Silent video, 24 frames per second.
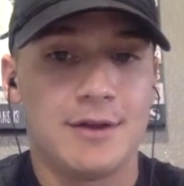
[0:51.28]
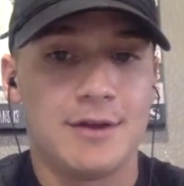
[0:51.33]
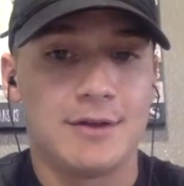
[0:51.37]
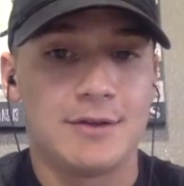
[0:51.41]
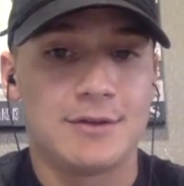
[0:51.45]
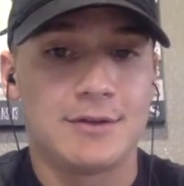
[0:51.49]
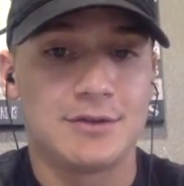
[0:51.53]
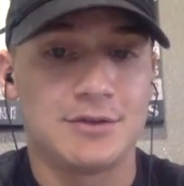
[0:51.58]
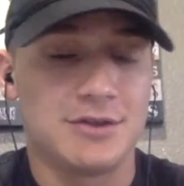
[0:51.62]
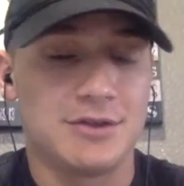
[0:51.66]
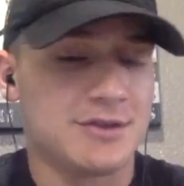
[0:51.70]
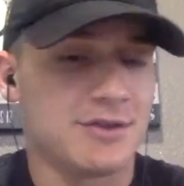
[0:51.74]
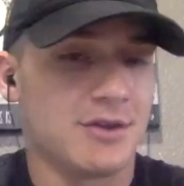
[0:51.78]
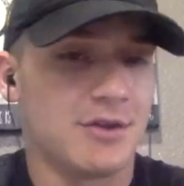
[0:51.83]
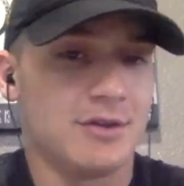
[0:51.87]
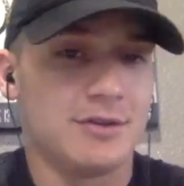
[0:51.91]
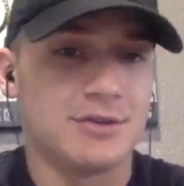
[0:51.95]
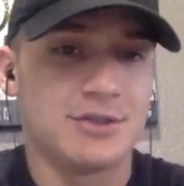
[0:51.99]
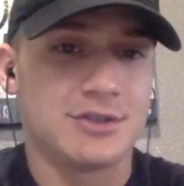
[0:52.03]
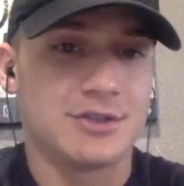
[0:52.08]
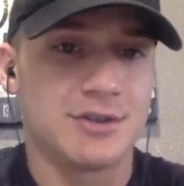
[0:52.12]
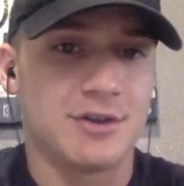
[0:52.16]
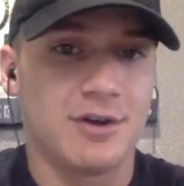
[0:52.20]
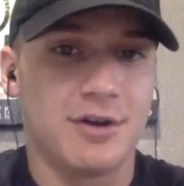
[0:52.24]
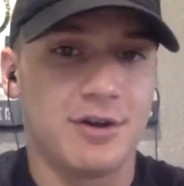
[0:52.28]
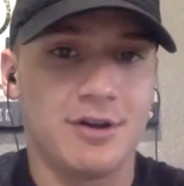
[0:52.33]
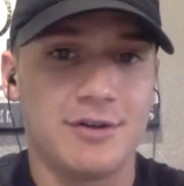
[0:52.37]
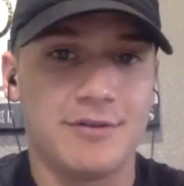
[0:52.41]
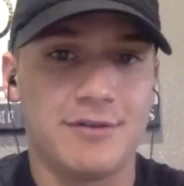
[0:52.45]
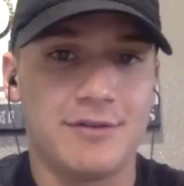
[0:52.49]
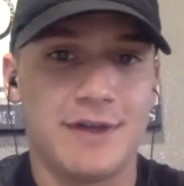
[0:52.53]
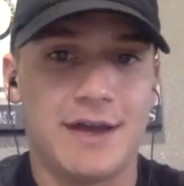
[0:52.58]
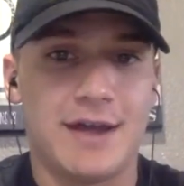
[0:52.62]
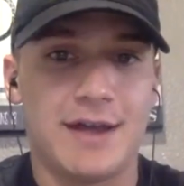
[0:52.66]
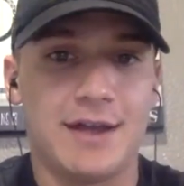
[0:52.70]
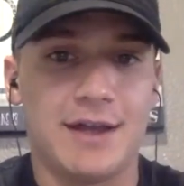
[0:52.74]
So just all of
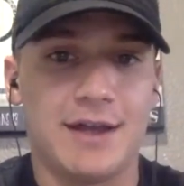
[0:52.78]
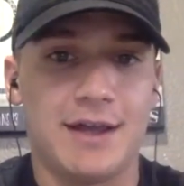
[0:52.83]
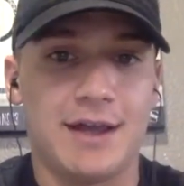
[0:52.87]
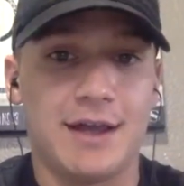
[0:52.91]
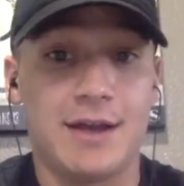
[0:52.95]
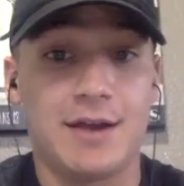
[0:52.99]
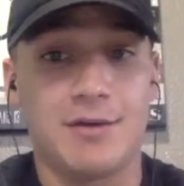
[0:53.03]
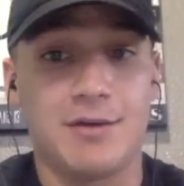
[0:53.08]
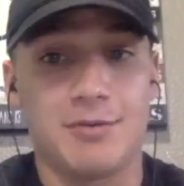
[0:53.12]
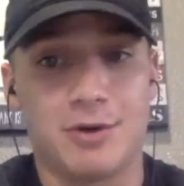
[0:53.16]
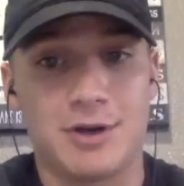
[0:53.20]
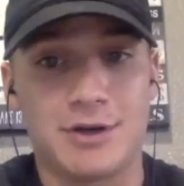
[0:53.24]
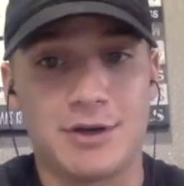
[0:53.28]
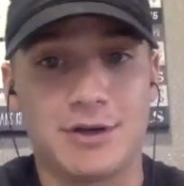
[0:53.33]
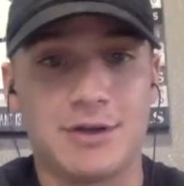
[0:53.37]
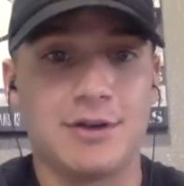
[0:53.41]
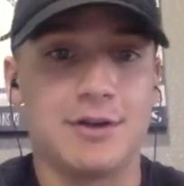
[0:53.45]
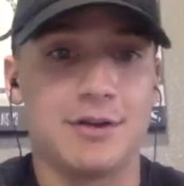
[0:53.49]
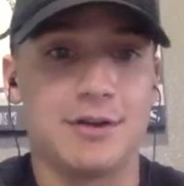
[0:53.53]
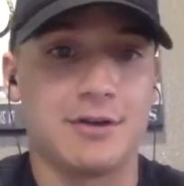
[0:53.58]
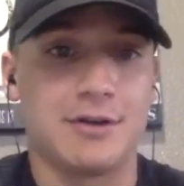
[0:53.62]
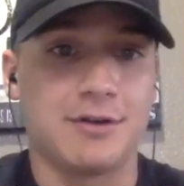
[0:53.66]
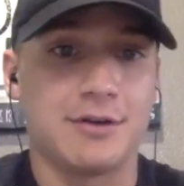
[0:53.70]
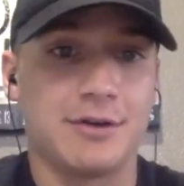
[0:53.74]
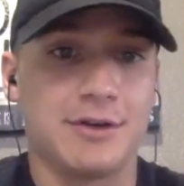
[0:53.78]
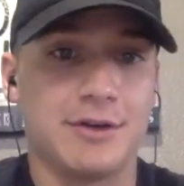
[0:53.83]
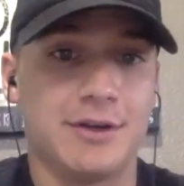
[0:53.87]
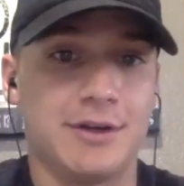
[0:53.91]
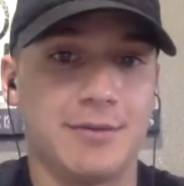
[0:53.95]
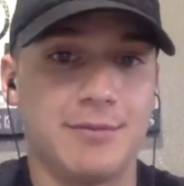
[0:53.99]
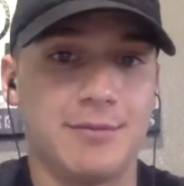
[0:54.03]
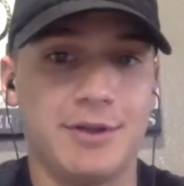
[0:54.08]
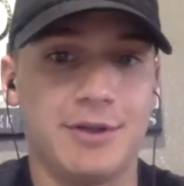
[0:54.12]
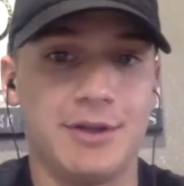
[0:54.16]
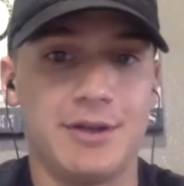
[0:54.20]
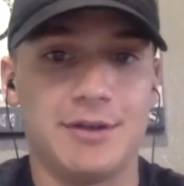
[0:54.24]
that, and I wanted a degree. I
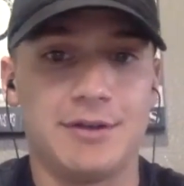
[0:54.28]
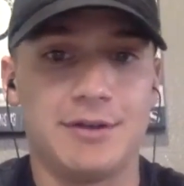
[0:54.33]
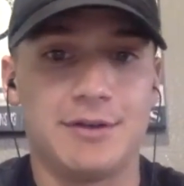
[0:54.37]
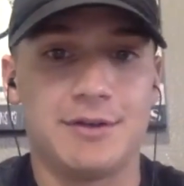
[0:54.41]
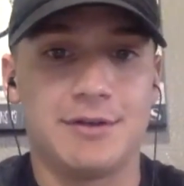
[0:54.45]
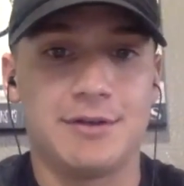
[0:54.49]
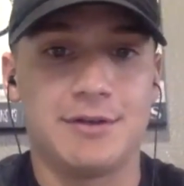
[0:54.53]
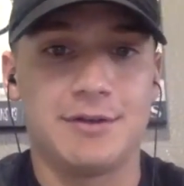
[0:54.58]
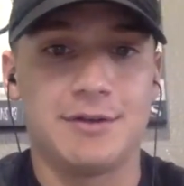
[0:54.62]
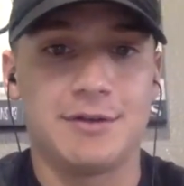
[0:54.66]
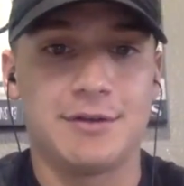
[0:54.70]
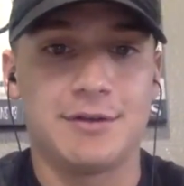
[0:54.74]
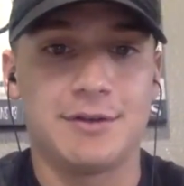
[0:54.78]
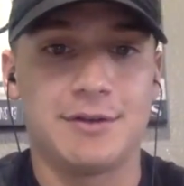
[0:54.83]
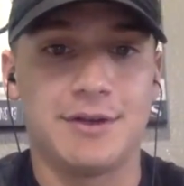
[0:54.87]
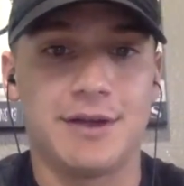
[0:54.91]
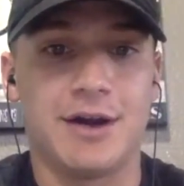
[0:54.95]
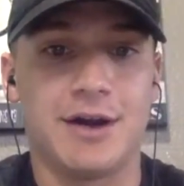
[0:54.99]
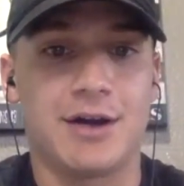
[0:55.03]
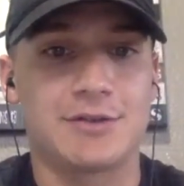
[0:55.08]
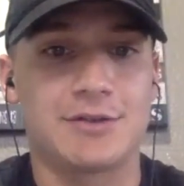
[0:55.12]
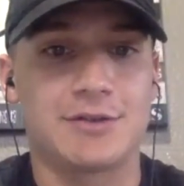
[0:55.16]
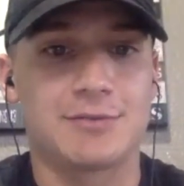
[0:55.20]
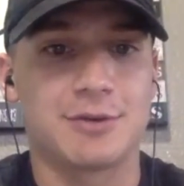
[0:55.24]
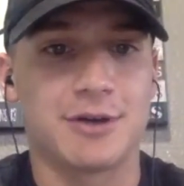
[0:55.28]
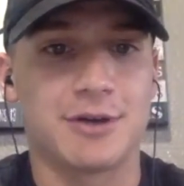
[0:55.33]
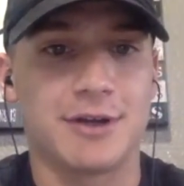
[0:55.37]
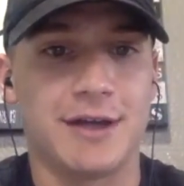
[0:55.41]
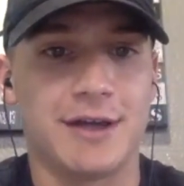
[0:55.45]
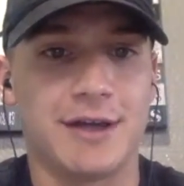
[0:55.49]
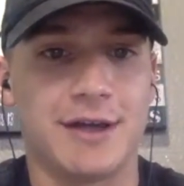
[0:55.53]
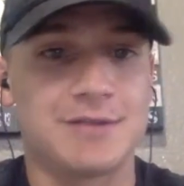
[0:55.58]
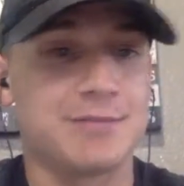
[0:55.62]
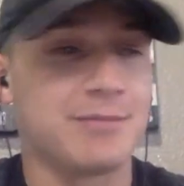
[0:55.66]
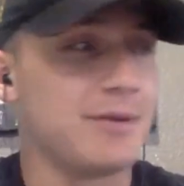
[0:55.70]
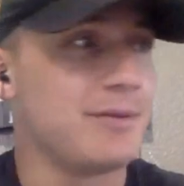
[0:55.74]
mean, the odds were
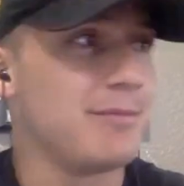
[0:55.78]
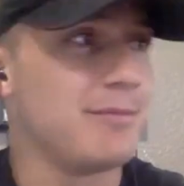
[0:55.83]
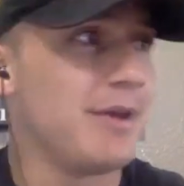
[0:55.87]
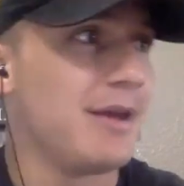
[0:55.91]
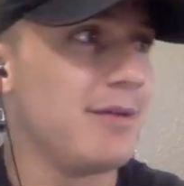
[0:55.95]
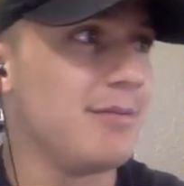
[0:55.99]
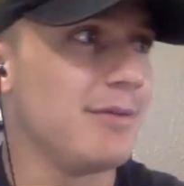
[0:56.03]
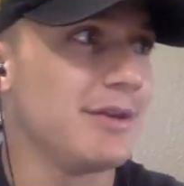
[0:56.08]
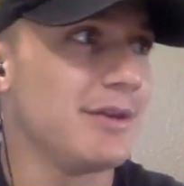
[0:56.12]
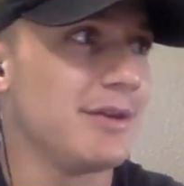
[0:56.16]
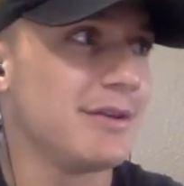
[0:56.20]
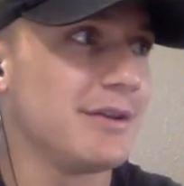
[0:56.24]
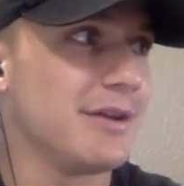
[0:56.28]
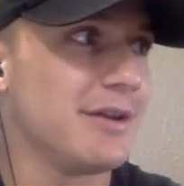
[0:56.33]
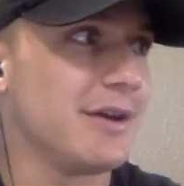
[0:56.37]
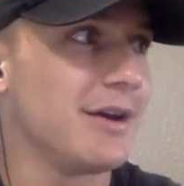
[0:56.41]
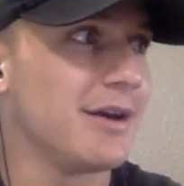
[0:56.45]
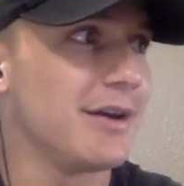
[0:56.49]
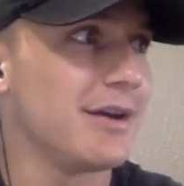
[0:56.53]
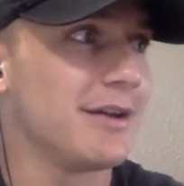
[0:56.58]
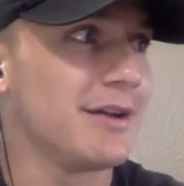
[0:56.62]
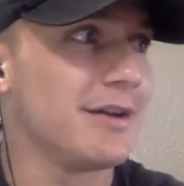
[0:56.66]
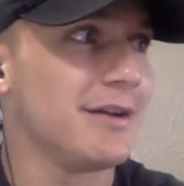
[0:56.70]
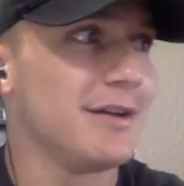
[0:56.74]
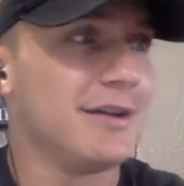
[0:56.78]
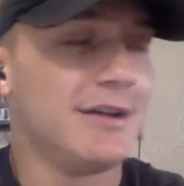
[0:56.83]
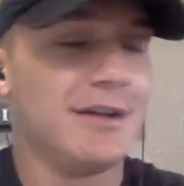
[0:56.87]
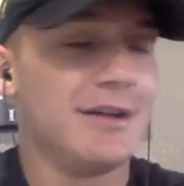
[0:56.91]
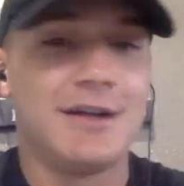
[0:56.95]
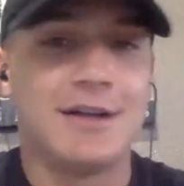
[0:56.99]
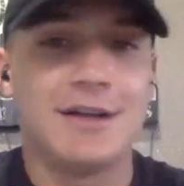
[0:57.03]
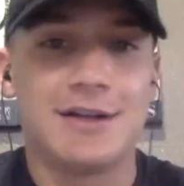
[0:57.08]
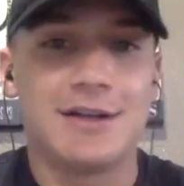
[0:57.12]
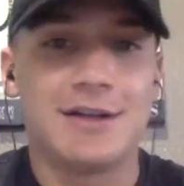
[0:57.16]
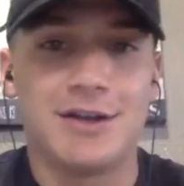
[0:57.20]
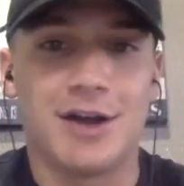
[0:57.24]
against me maybe to
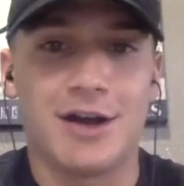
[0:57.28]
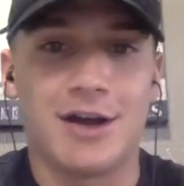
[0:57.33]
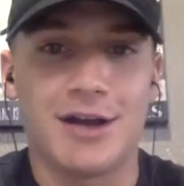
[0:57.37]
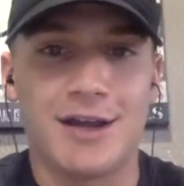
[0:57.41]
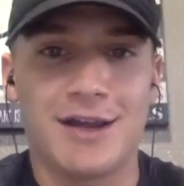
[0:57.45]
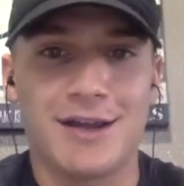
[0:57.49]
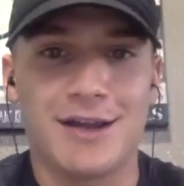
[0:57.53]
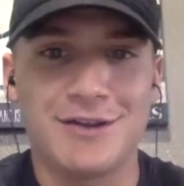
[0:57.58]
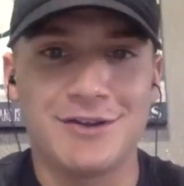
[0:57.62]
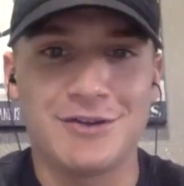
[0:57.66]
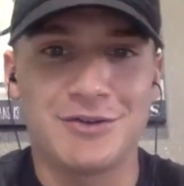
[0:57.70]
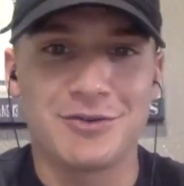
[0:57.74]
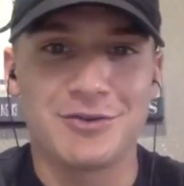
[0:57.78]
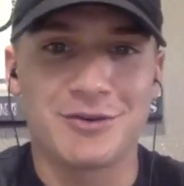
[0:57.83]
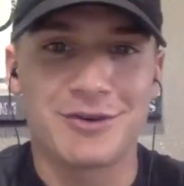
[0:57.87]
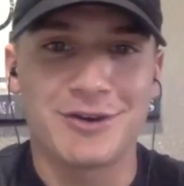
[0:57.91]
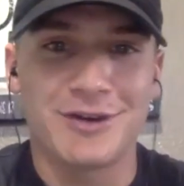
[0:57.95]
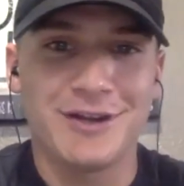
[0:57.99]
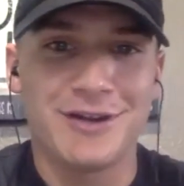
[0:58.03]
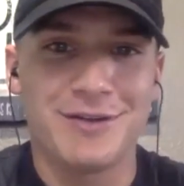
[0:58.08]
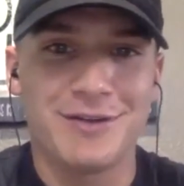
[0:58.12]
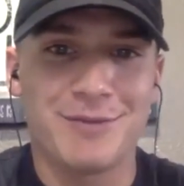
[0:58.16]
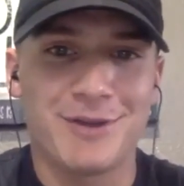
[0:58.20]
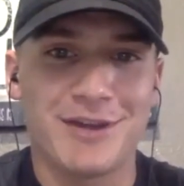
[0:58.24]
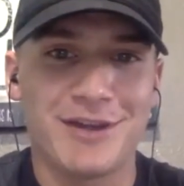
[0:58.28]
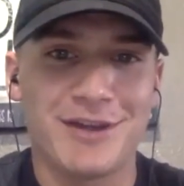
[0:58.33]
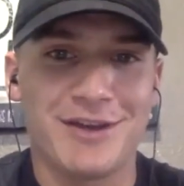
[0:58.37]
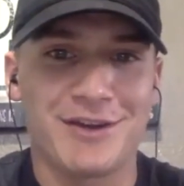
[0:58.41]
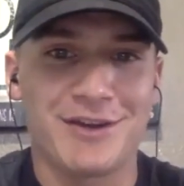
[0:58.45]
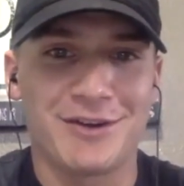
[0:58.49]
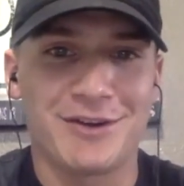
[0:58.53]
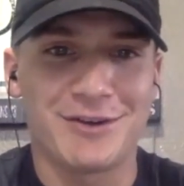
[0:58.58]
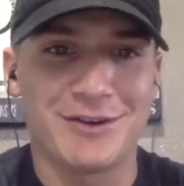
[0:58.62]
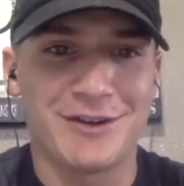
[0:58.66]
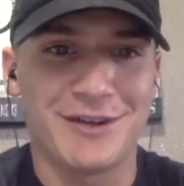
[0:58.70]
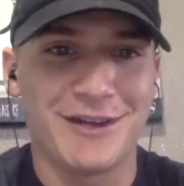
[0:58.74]
not get a degree in my
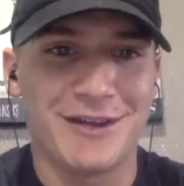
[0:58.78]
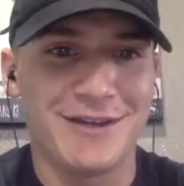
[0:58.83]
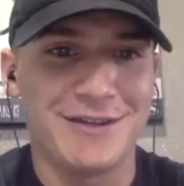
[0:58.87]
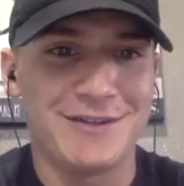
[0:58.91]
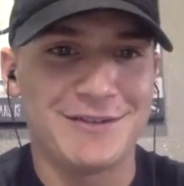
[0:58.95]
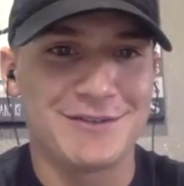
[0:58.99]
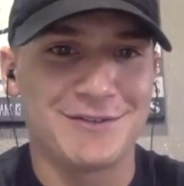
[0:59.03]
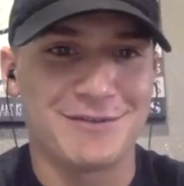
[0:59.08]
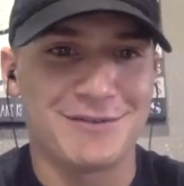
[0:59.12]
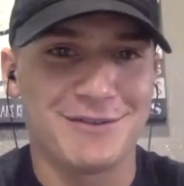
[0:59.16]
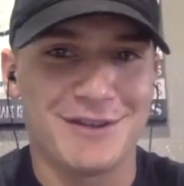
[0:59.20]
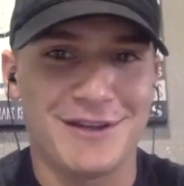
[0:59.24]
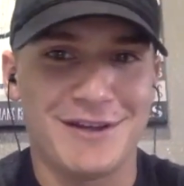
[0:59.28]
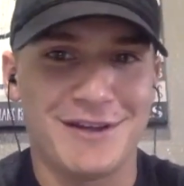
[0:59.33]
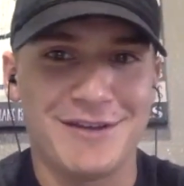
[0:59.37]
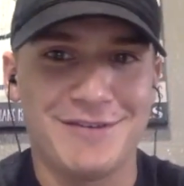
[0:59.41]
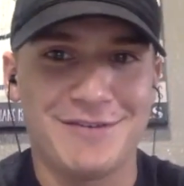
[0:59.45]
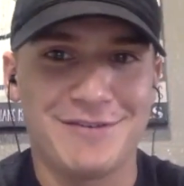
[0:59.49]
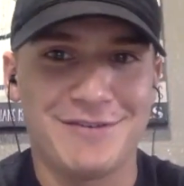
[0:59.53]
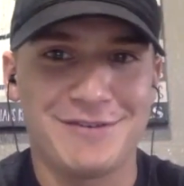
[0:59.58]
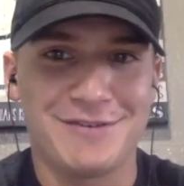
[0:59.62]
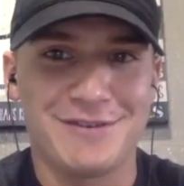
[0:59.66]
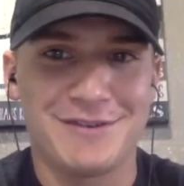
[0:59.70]
younger days of life.